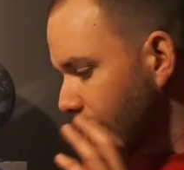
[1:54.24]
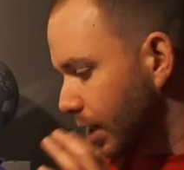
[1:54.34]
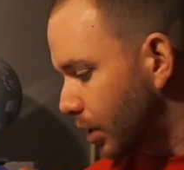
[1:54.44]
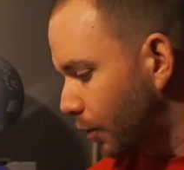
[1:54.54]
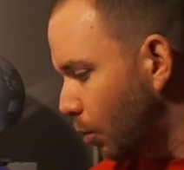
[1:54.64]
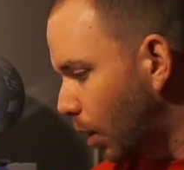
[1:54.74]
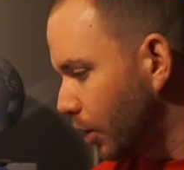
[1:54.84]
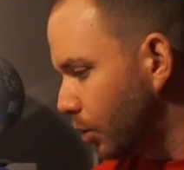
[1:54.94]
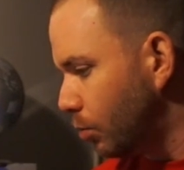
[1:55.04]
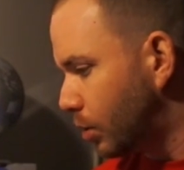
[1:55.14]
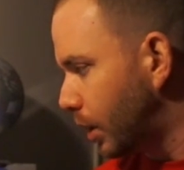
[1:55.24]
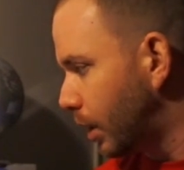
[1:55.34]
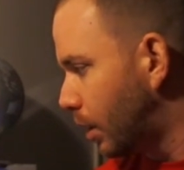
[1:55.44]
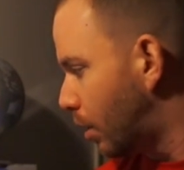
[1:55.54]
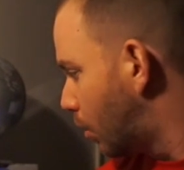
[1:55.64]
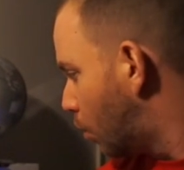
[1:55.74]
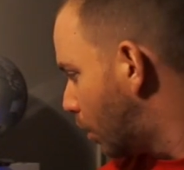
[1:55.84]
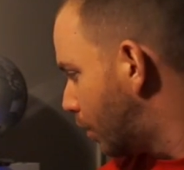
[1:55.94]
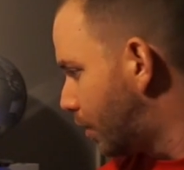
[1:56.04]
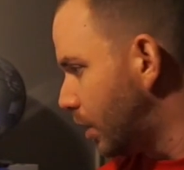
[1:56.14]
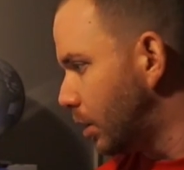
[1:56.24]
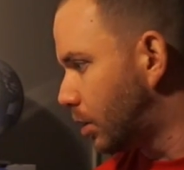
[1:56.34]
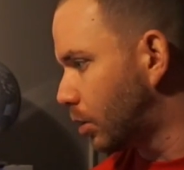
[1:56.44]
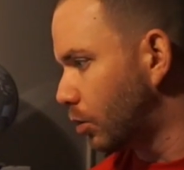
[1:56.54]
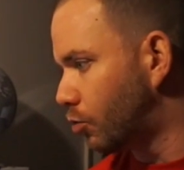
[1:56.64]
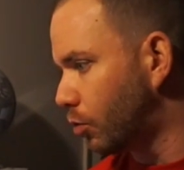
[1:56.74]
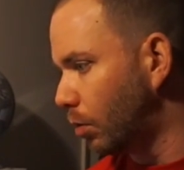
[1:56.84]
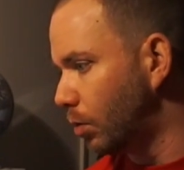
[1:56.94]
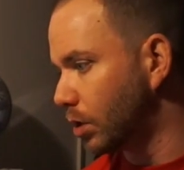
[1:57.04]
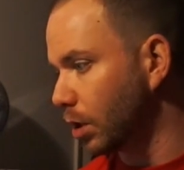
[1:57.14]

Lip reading: is if you are using one of these controllers,